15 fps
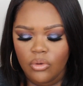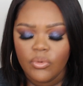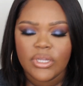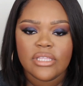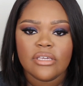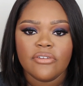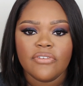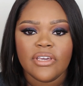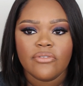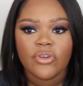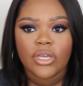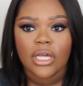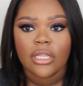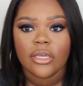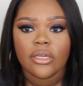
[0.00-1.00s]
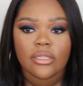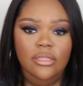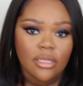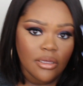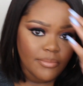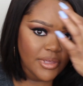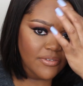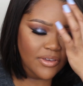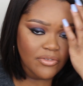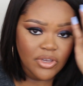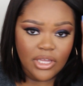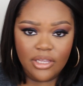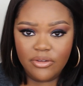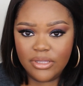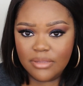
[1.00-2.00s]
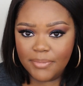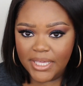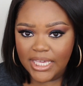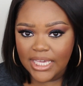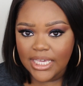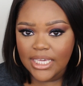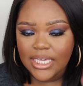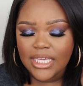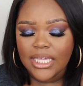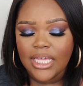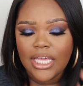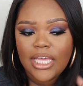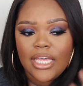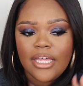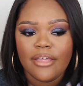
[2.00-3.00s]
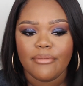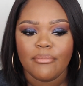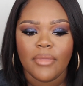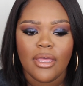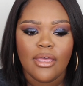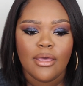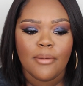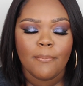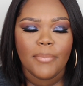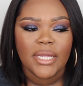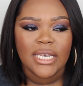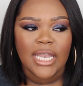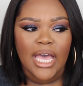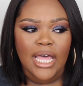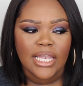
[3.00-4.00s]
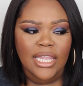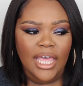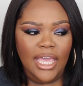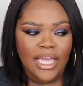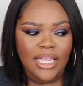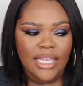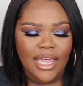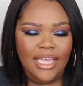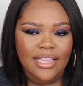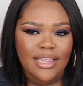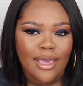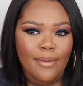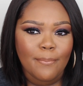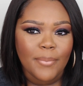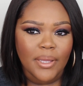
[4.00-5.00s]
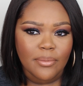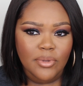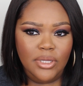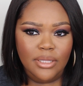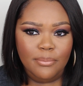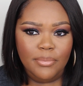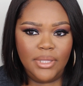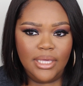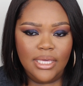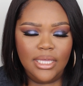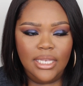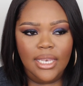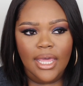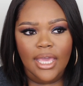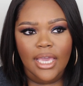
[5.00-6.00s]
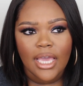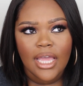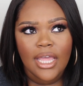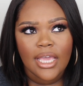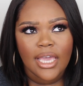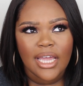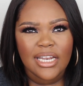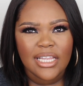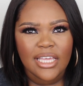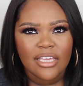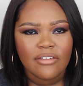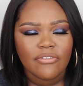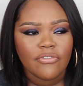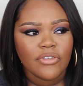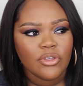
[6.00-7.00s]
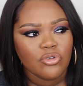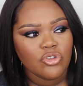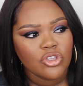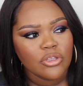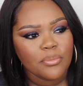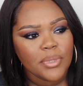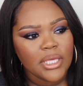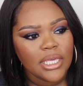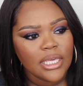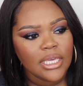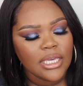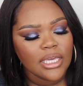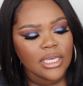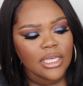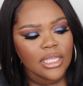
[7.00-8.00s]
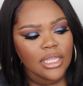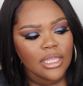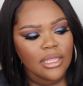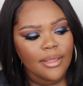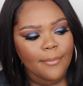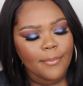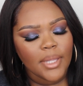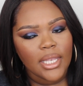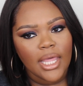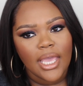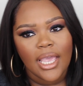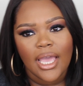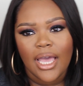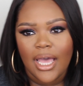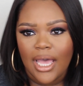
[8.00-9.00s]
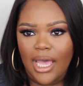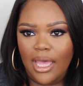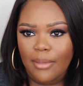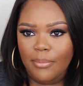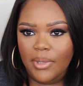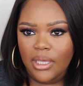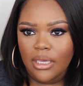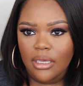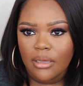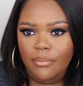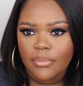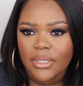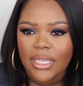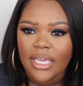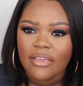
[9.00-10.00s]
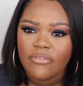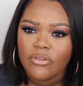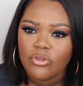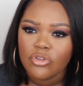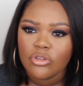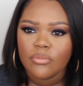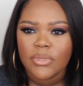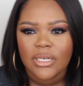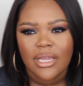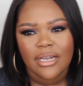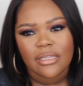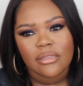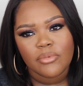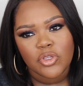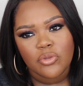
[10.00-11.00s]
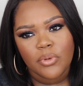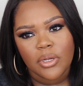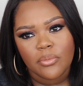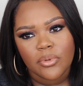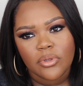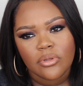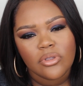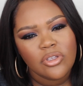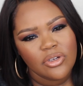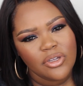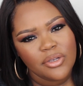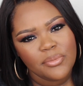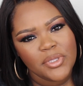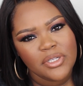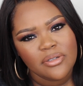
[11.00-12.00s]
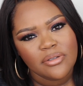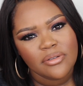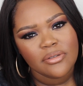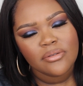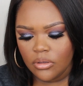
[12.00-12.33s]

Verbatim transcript: What's your favorite color? So my favorite color is pink, um, but not like like that bubblegum pink, like kind of like a fuchsia pink, but like a hot pink, but like fuchsia, but not as much purple. You know what I mean?